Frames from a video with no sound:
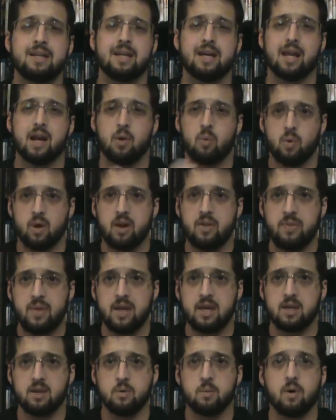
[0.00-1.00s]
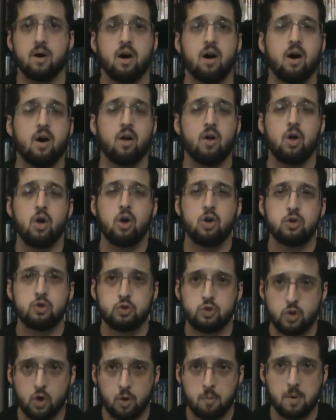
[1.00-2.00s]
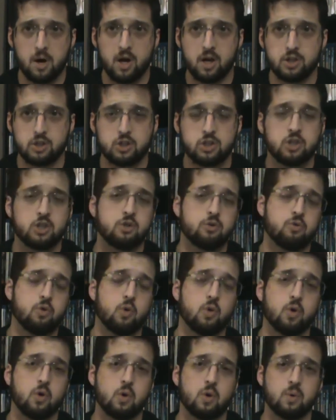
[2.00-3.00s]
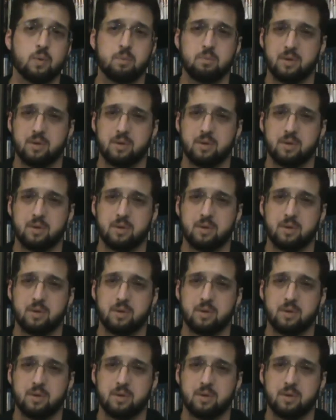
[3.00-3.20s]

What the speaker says: And I want to thank you all so much for,